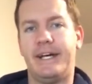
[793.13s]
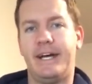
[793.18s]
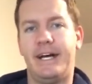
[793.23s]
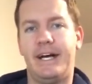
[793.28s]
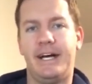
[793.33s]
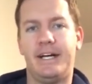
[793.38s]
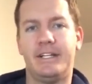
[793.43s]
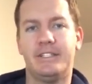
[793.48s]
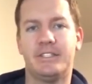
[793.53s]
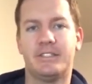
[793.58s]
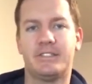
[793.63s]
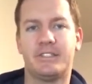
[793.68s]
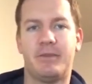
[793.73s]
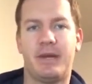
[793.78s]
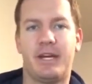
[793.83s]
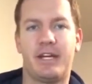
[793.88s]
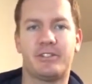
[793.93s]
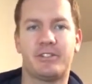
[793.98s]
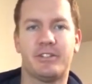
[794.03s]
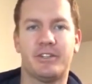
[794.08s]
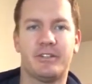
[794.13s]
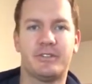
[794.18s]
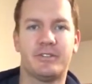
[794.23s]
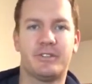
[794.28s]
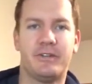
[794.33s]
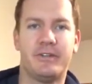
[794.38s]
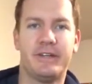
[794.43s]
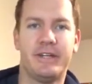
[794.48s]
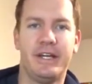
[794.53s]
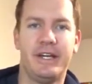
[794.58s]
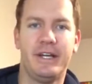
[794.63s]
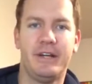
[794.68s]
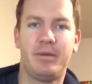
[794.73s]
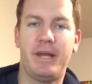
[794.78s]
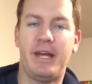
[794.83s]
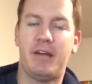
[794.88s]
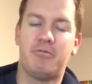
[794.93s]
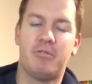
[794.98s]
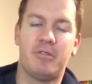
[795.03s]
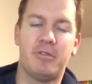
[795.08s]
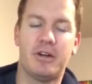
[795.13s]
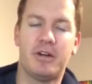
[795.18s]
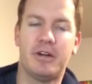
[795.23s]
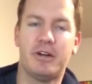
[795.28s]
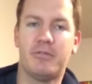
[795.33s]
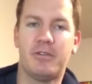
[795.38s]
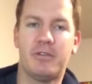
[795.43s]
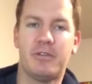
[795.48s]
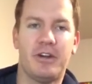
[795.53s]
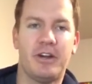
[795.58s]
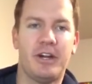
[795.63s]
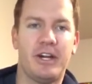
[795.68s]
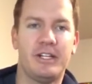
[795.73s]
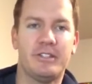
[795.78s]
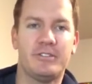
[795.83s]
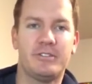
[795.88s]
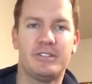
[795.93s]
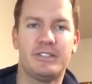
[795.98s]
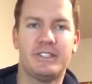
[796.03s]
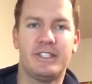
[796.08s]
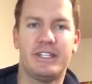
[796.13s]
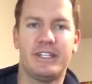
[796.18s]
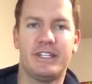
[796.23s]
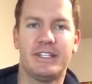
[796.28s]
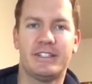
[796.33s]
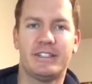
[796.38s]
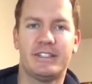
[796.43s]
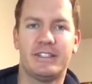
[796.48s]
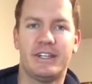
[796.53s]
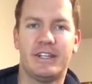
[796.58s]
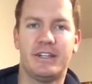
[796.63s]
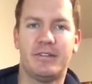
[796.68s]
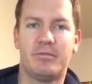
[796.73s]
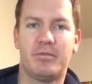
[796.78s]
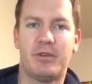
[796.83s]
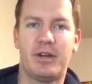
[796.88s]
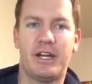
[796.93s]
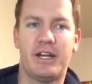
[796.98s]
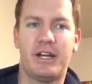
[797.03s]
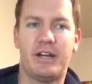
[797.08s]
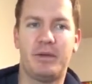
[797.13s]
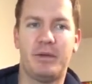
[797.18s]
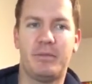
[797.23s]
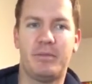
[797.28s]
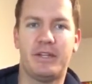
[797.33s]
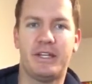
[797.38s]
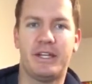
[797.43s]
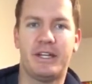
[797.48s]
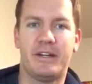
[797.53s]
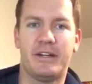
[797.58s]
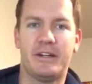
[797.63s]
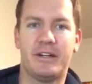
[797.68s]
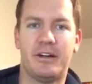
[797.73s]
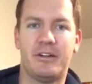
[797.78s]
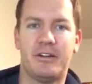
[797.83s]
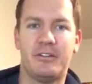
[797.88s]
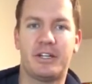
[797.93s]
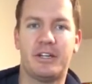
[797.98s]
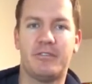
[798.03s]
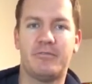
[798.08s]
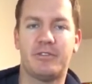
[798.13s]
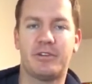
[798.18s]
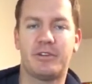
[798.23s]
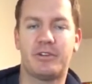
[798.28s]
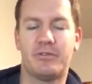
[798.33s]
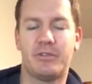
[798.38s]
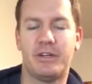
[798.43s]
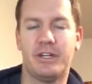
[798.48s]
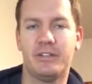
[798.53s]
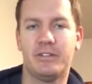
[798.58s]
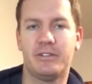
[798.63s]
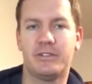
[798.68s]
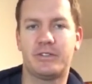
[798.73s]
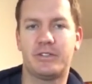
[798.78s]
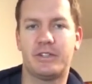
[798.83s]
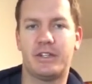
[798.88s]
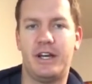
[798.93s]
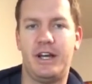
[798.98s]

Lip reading: just to make sure. So yeah, we're very interested in bringing on people that are looking for careers.